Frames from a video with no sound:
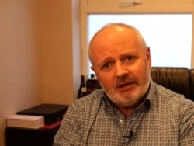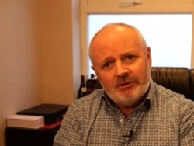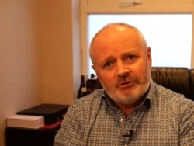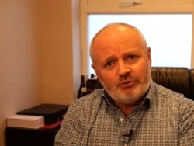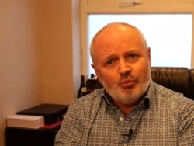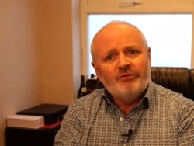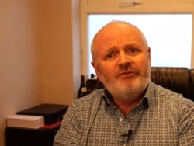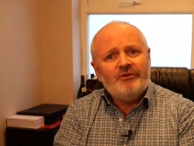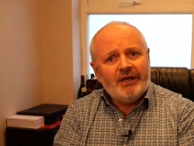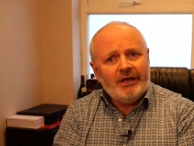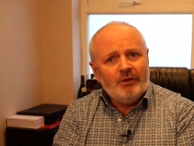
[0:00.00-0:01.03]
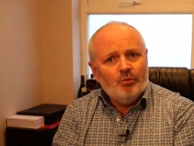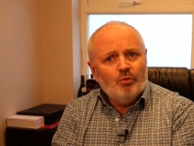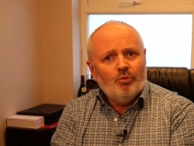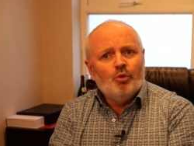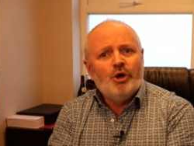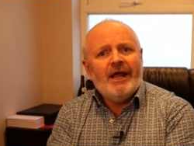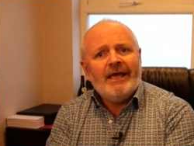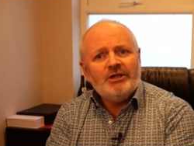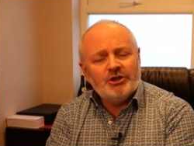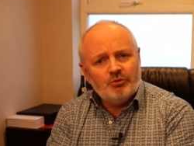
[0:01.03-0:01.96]
There's one fee, one
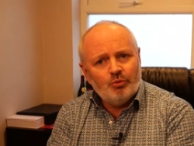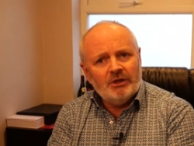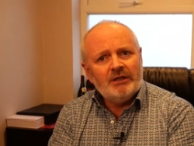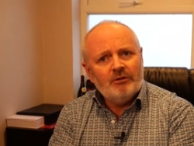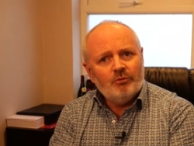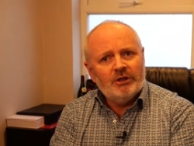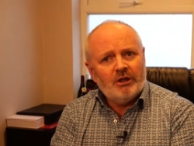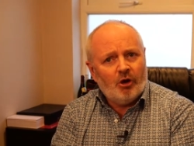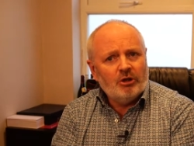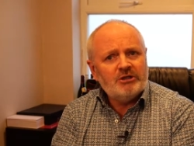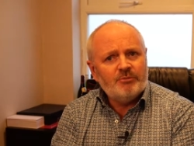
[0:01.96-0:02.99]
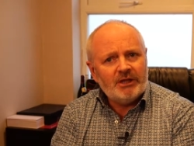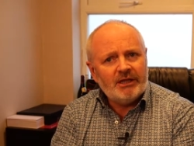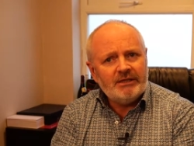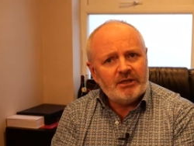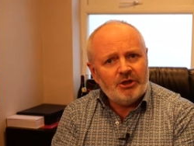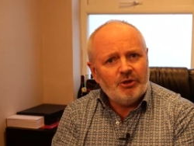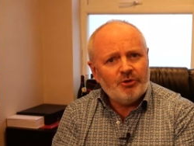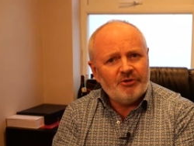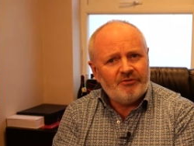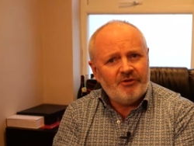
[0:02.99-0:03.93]
agent will ultimately
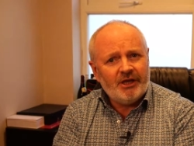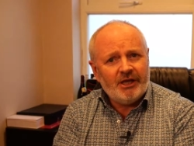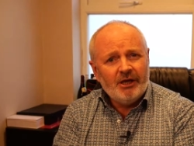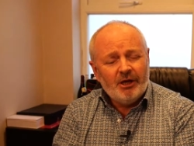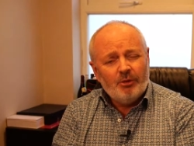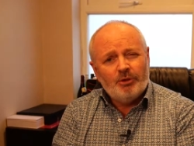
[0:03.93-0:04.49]
secure the fee,